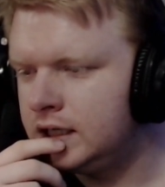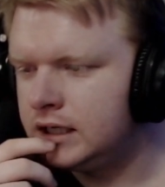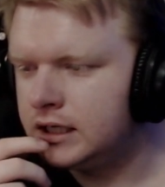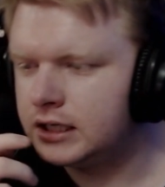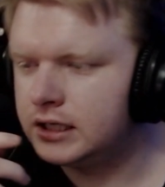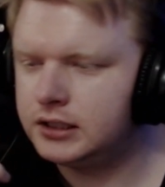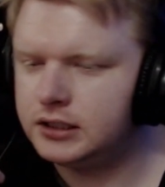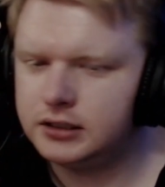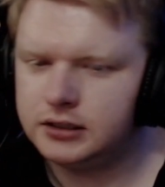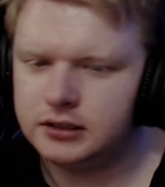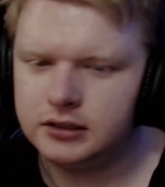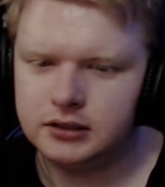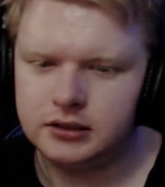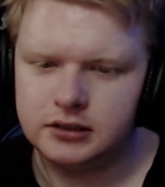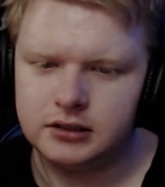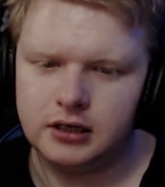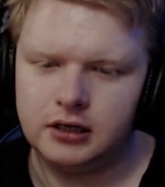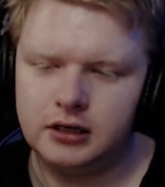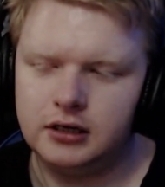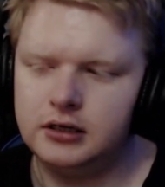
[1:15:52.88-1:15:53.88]

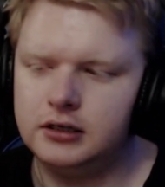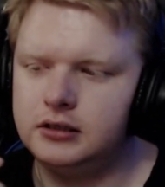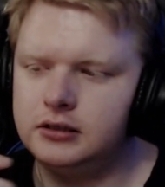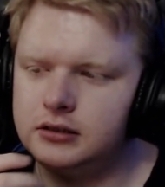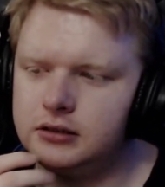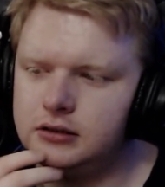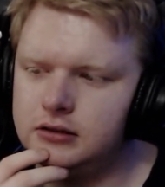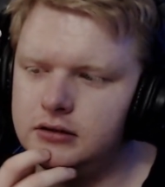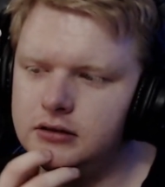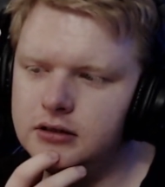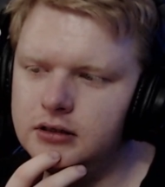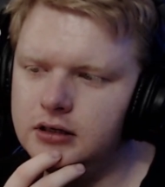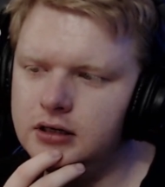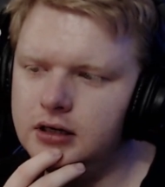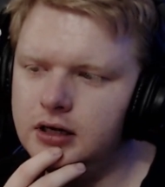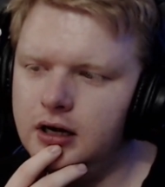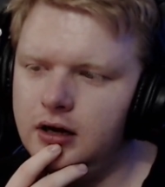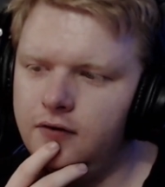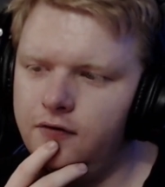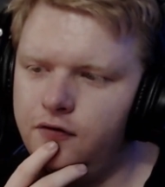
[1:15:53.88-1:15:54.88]
Because
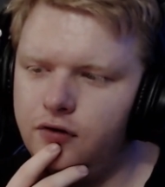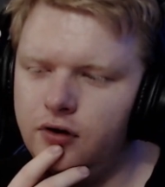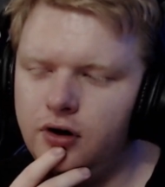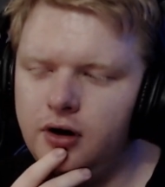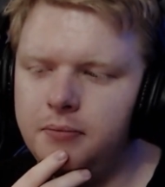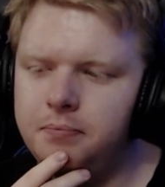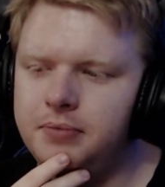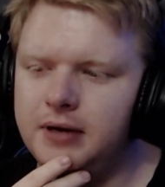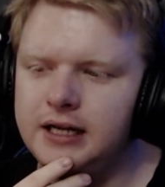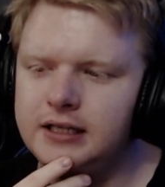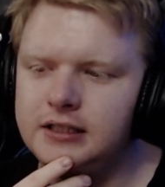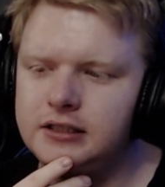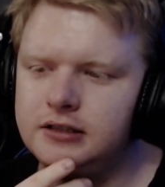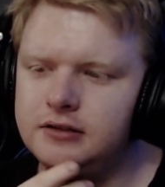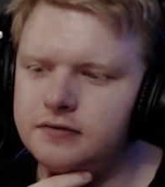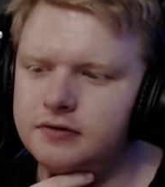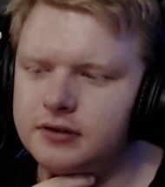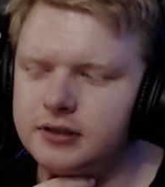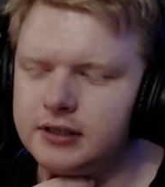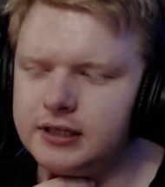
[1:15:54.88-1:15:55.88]
for a bunch
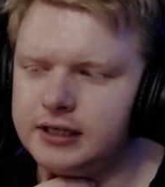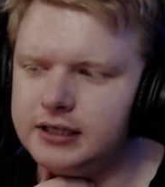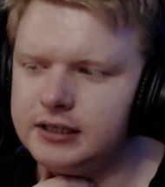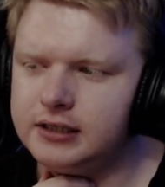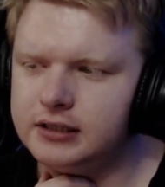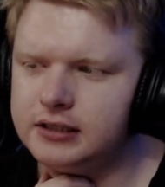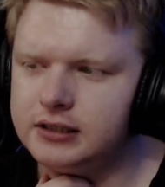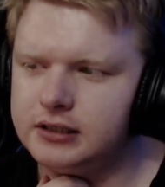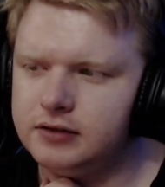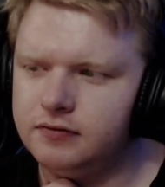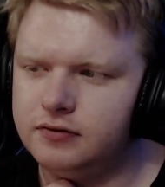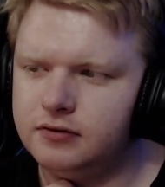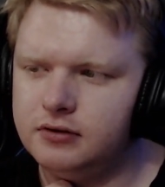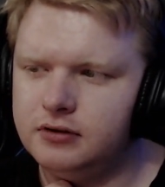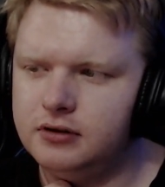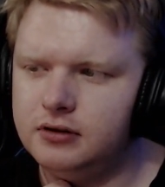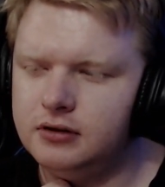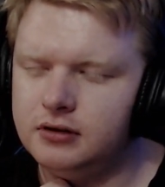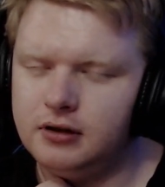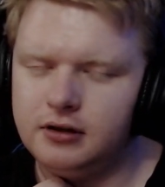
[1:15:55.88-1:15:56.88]
of things,
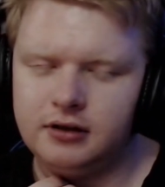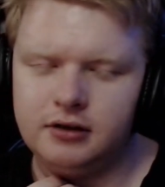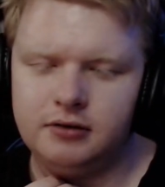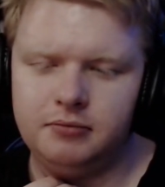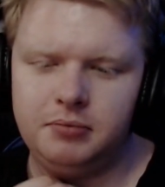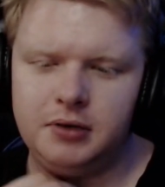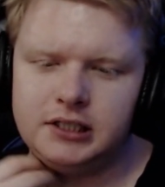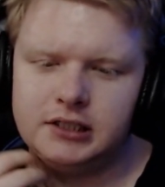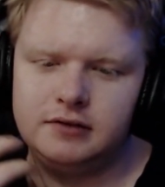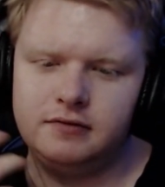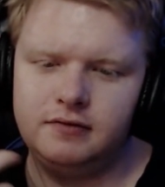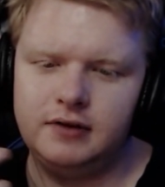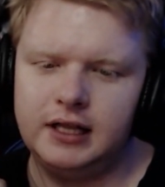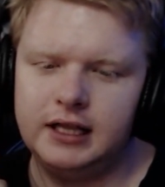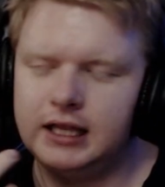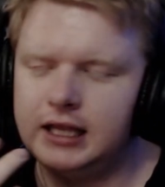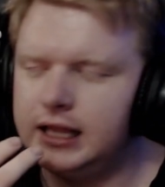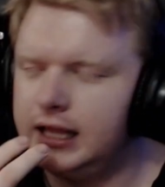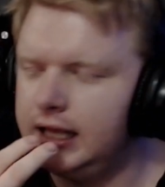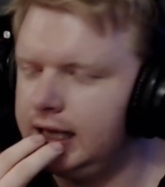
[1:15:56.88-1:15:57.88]
like a bunch of
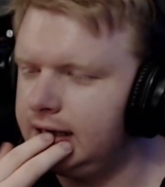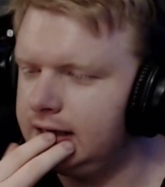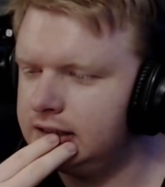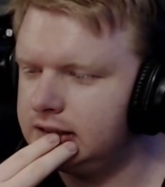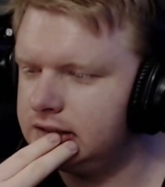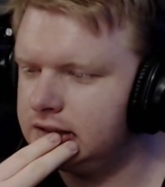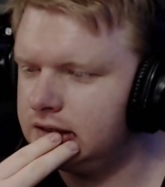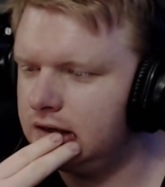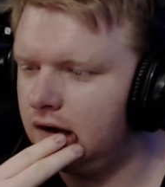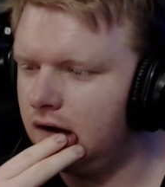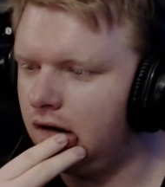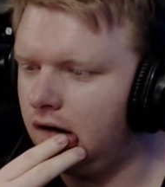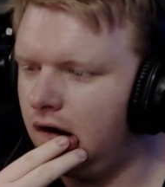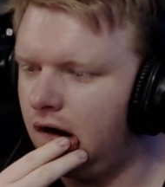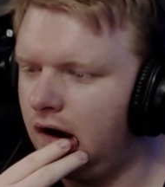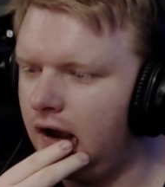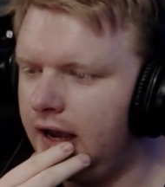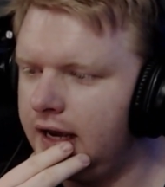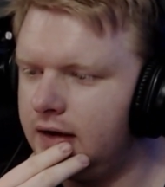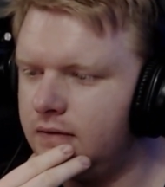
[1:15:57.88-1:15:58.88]
other things,
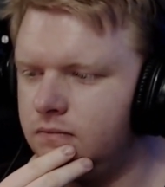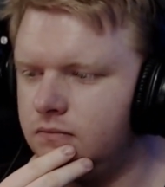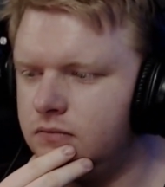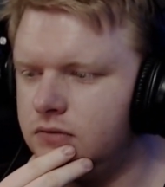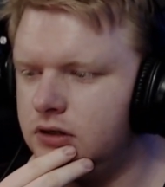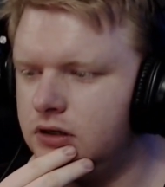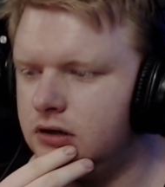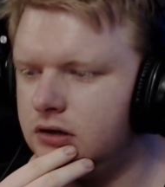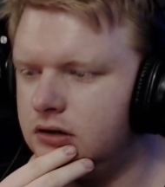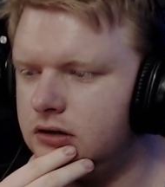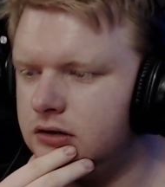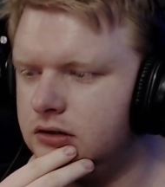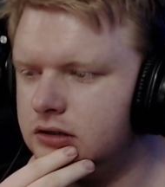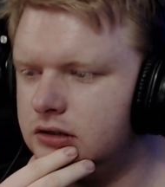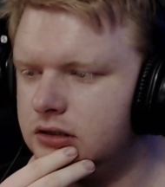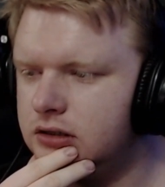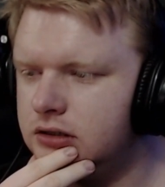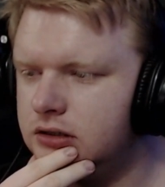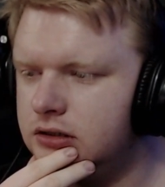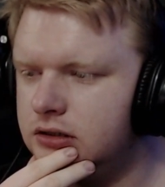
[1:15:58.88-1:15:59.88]
I am not